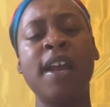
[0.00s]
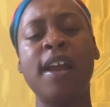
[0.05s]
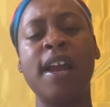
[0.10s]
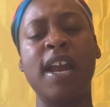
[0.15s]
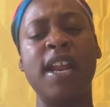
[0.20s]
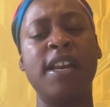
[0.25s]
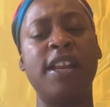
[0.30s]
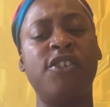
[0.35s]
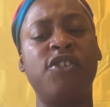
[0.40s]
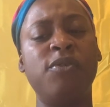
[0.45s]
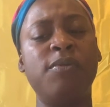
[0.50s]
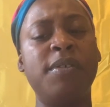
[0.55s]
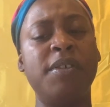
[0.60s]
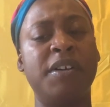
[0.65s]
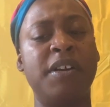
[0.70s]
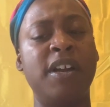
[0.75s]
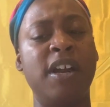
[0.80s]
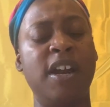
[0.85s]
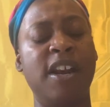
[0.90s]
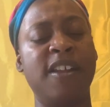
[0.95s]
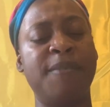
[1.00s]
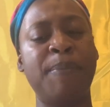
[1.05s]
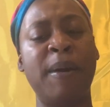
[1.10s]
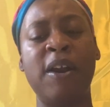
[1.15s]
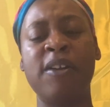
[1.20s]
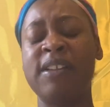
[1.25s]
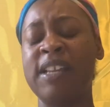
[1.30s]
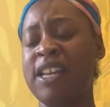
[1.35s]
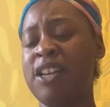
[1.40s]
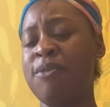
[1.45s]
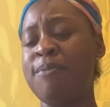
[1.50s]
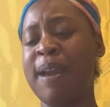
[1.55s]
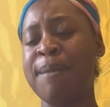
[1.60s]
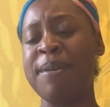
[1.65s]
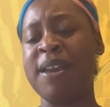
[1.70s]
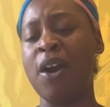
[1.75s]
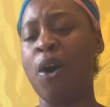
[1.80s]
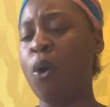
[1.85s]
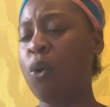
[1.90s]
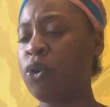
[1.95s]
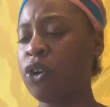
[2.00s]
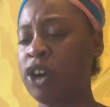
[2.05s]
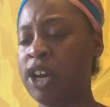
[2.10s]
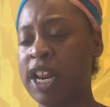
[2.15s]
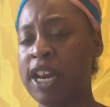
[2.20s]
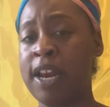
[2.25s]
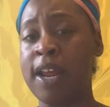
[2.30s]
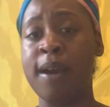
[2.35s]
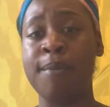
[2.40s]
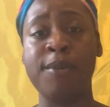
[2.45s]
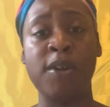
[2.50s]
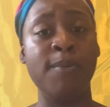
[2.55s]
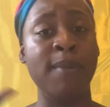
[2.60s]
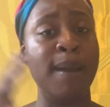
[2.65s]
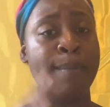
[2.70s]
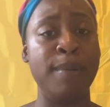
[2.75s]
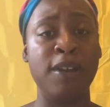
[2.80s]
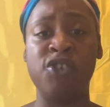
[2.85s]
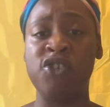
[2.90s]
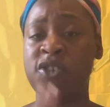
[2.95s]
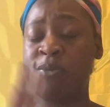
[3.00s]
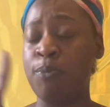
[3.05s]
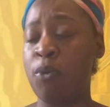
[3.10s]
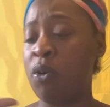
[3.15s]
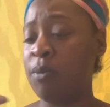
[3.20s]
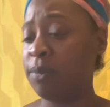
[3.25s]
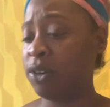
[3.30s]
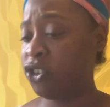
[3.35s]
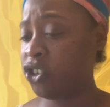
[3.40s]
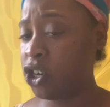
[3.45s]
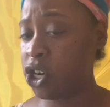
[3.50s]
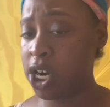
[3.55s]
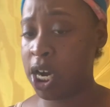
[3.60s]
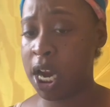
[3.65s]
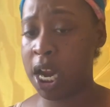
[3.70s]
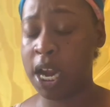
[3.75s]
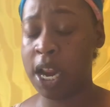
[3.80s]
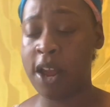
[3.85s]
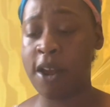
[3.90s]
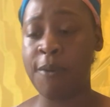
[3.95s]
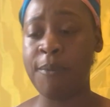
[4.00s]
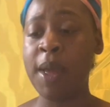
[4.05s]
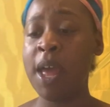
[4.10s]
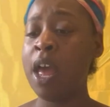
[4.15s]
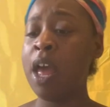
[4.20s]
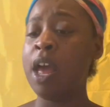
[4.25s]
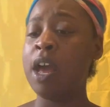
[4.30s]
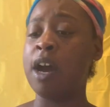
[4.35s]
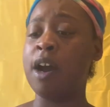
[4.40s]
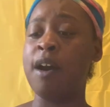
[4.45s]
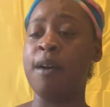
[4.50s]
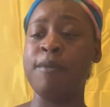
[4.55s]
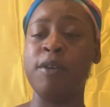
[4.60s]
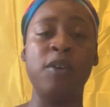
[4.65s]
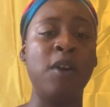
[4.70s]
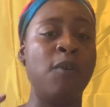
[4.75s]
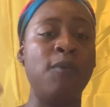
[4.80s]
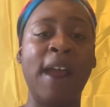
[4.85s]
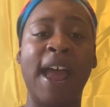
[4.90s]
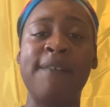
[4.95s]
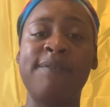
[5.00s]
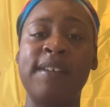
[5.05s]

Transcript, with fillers: and that you took care of this person. You may be older than them. You may be just more mature than them. You don't have